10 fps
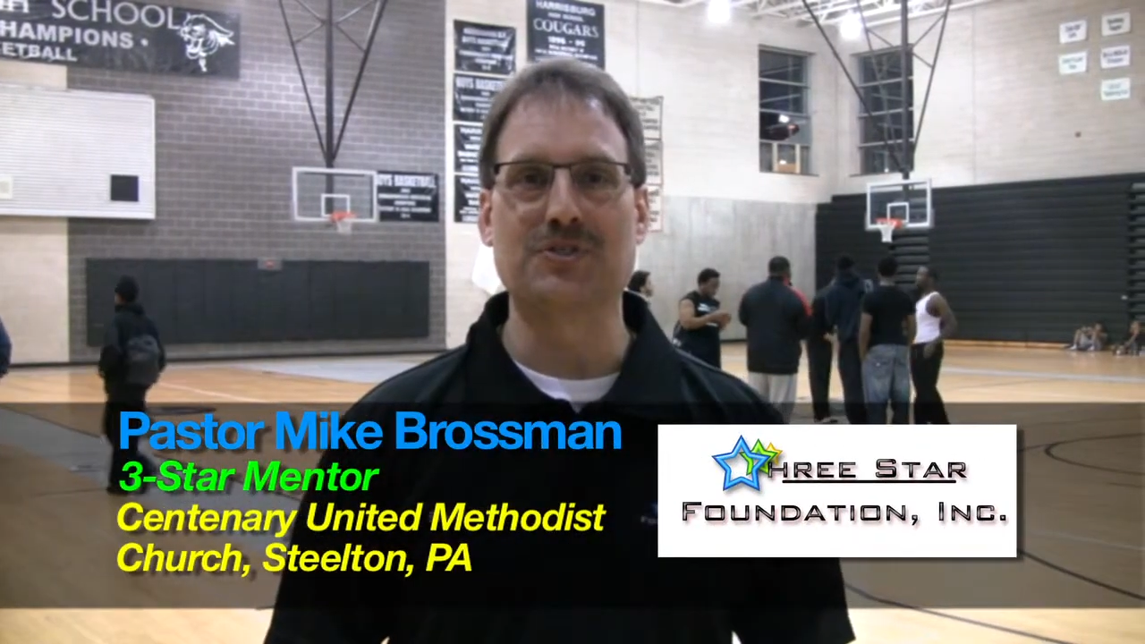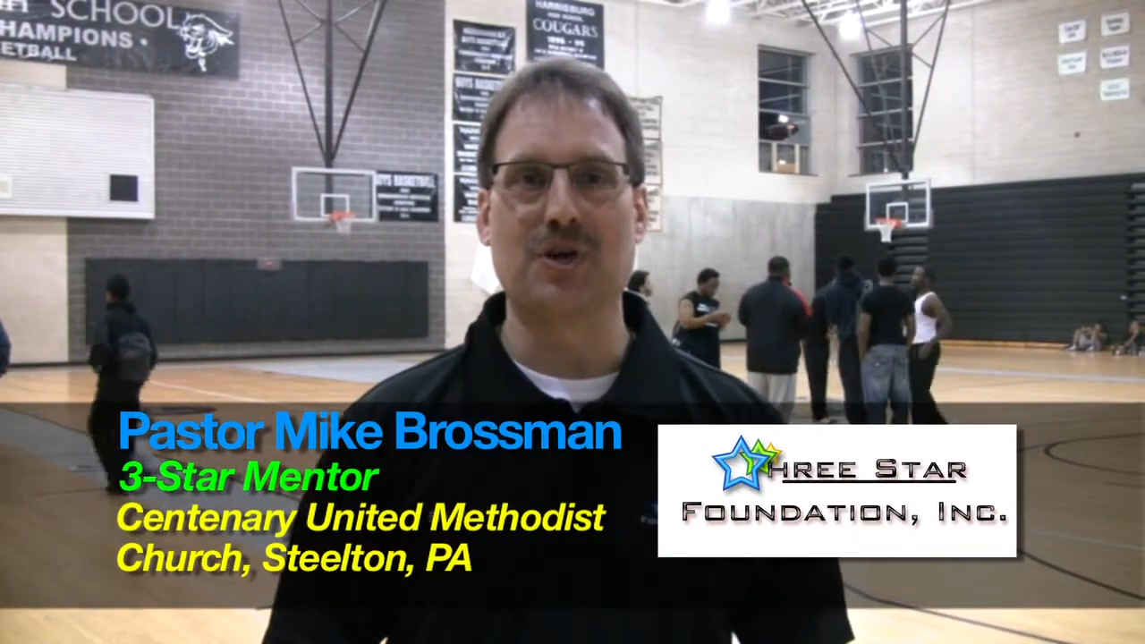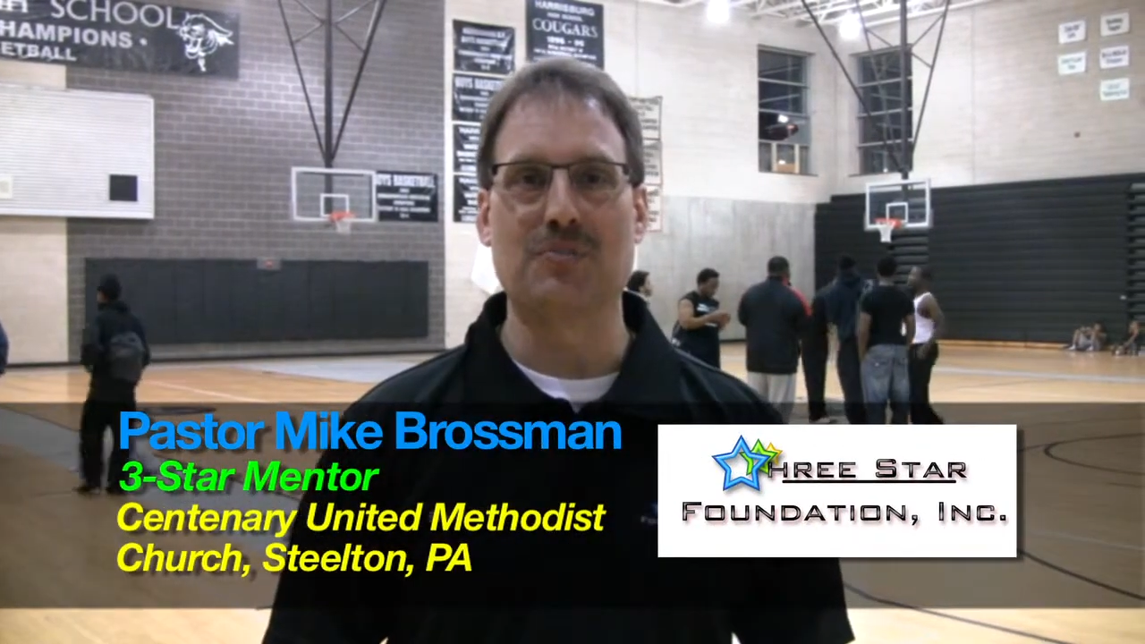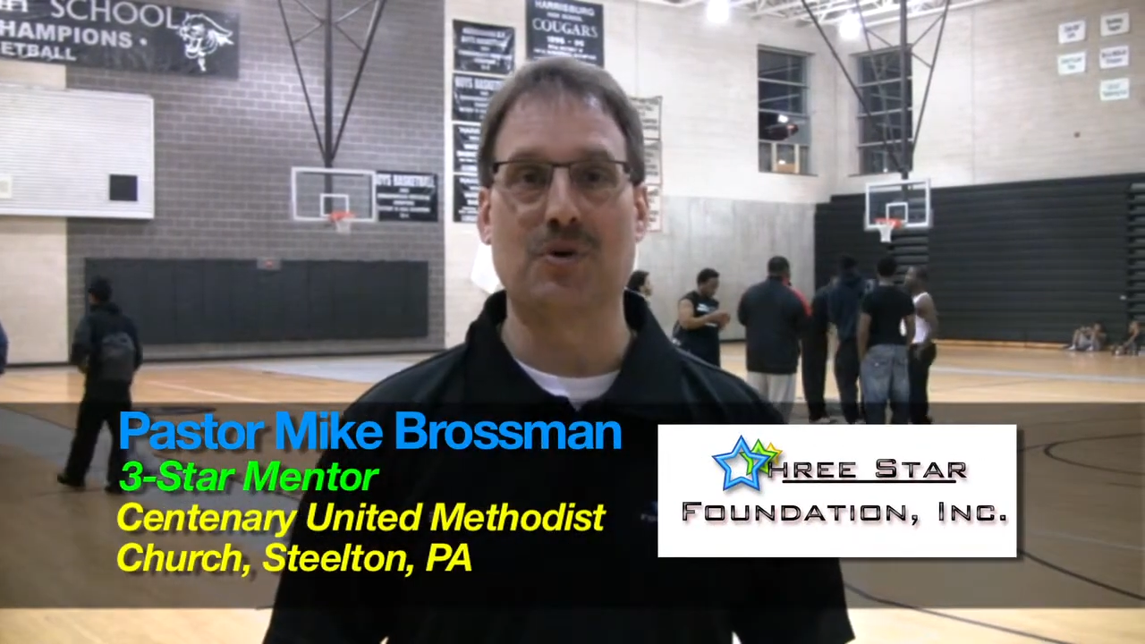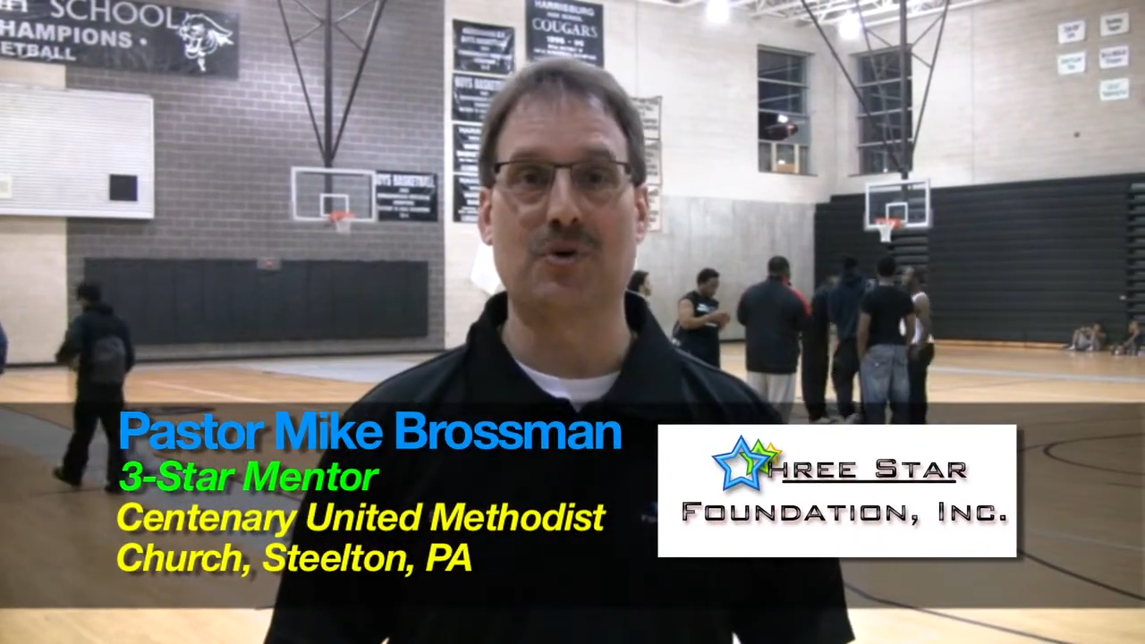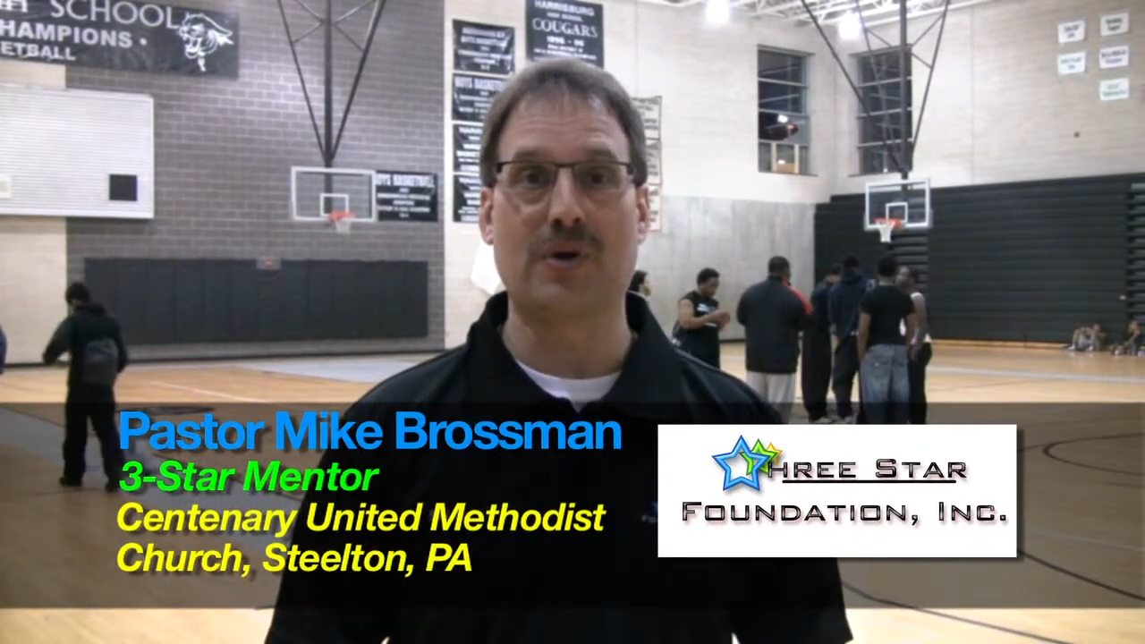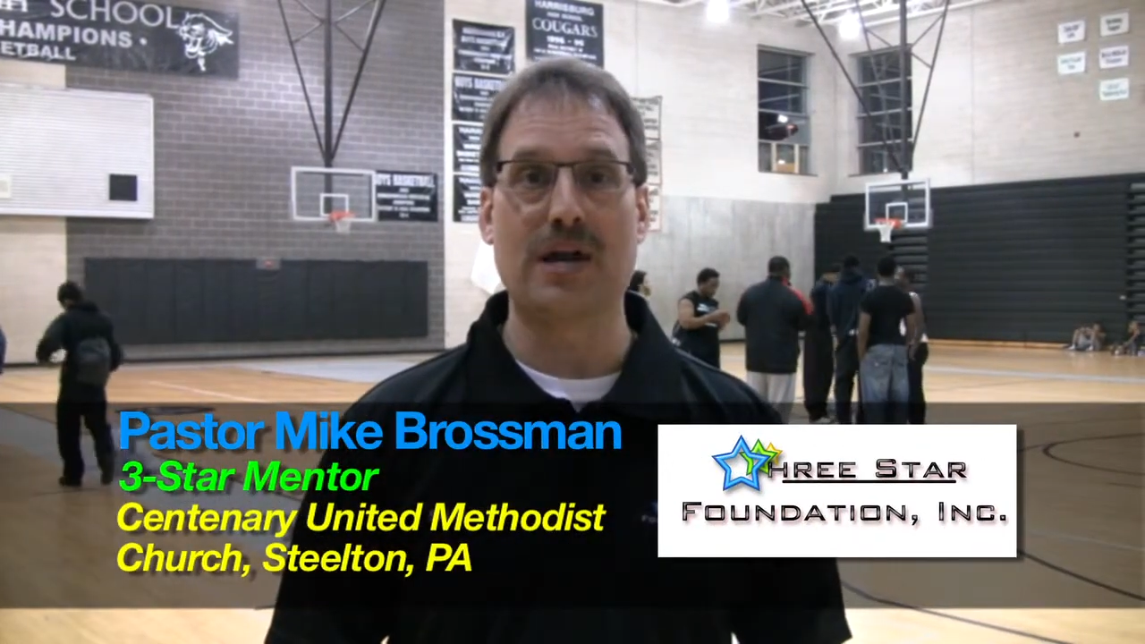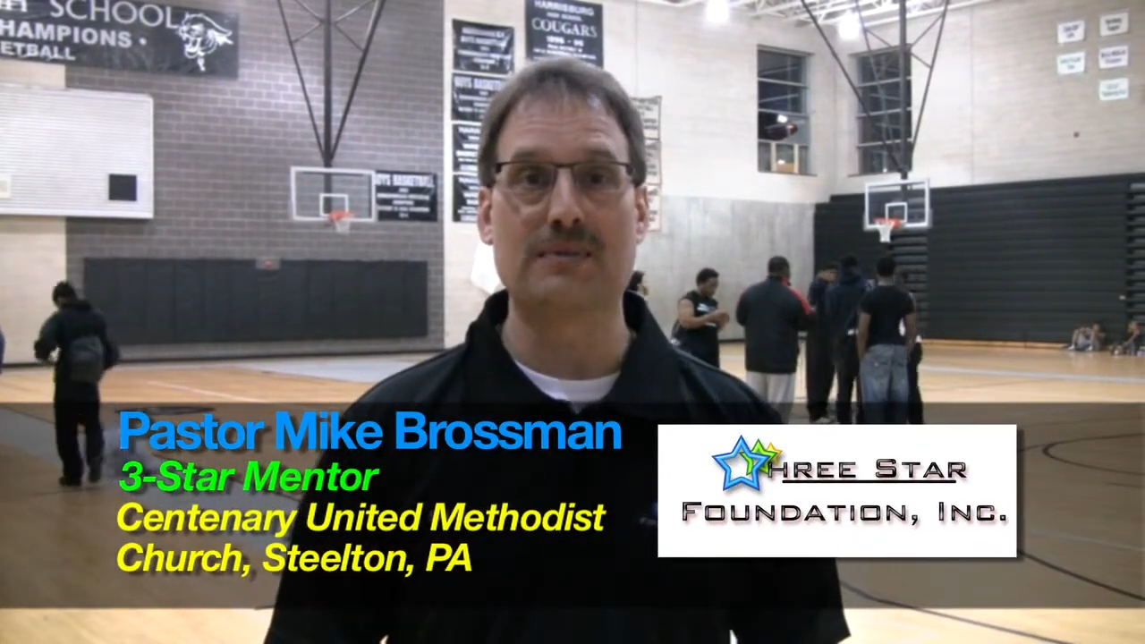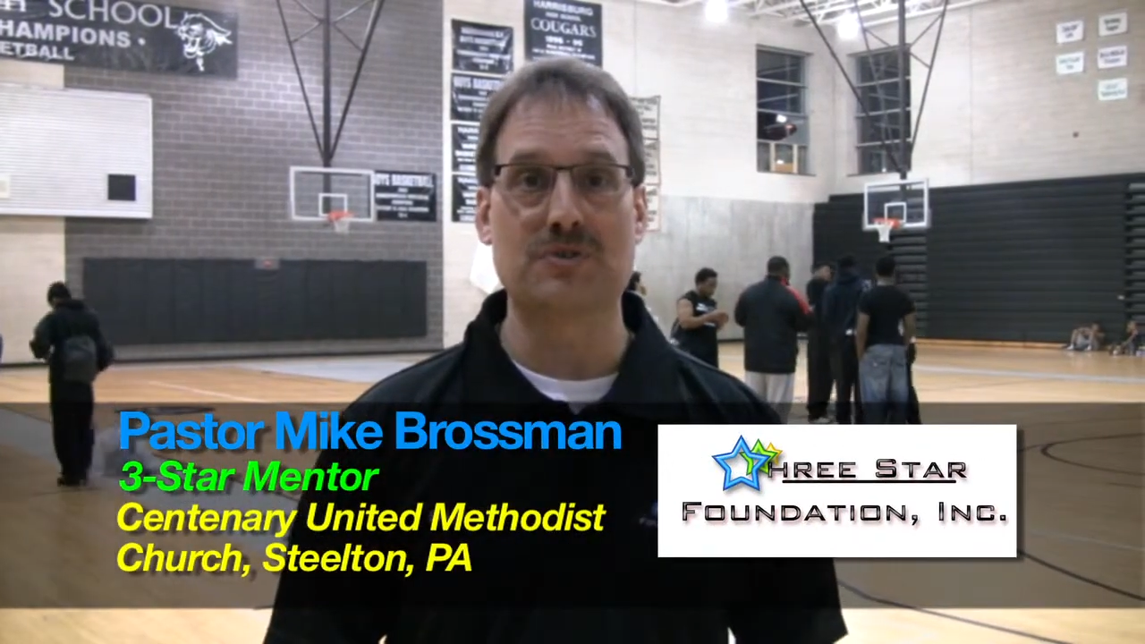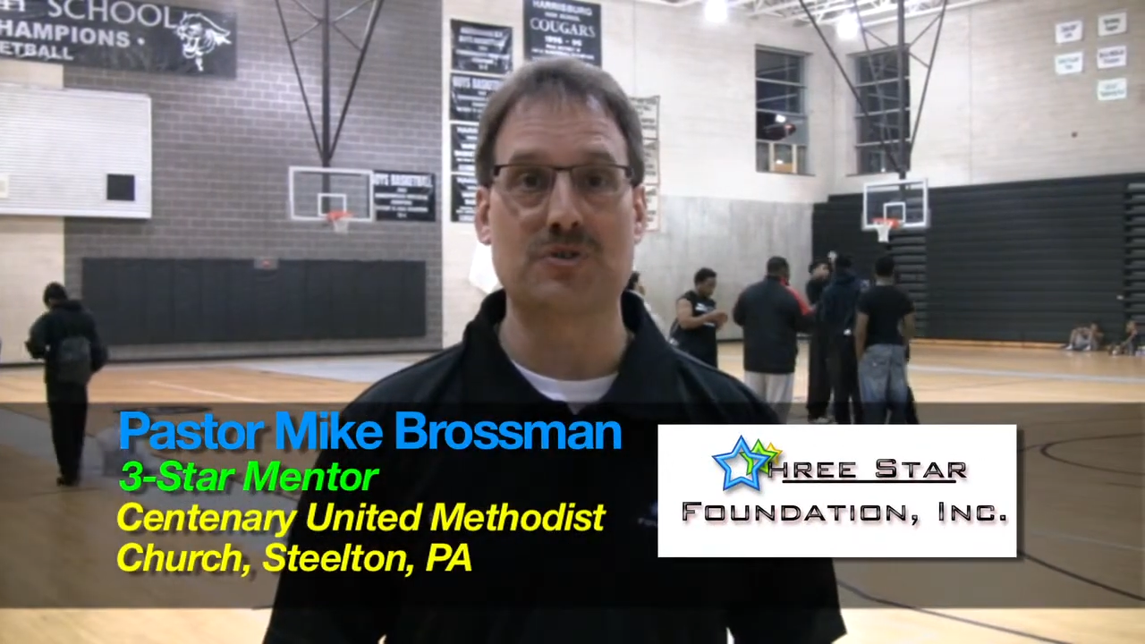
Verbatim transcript: Star Program,